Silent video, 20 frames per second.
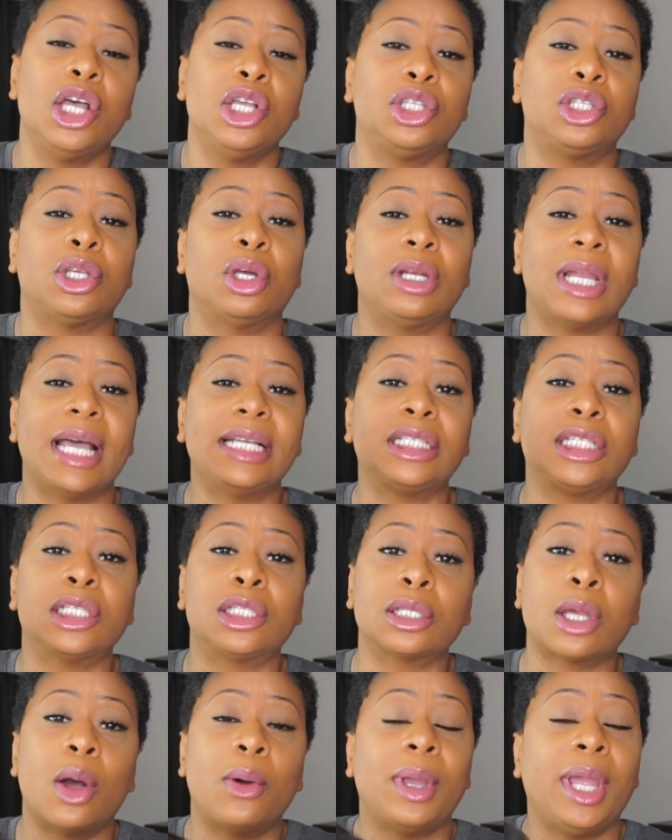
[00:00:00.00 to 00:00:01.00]
So let's
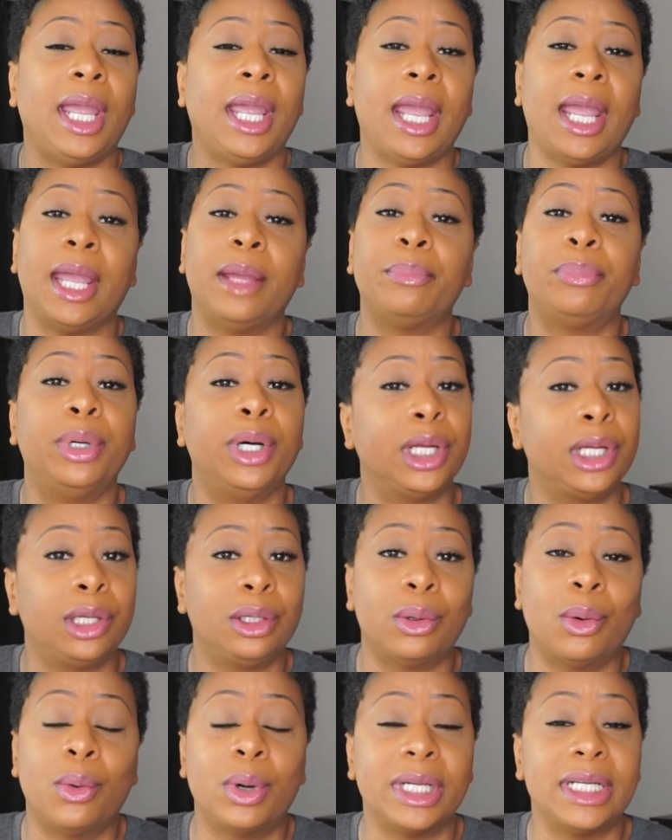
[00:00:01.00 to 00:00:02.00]
just go ahead and put
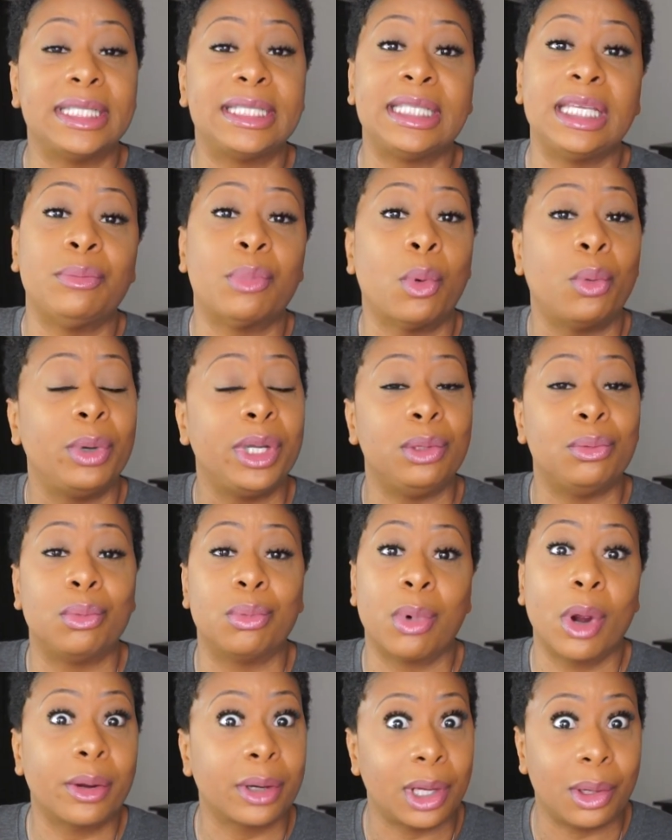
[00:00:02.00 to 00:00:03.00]
it on and see what we're
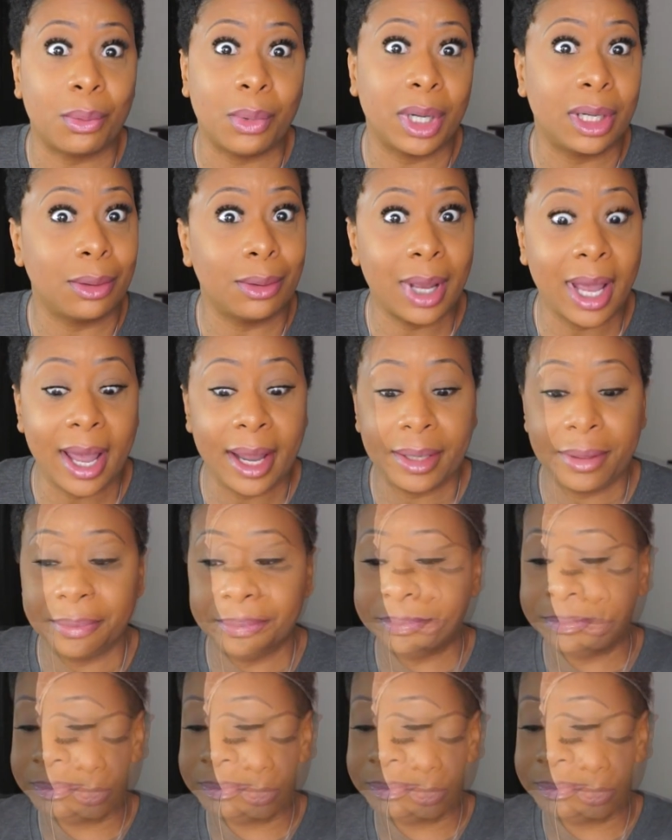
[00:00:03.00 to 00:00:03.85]
working with, okay?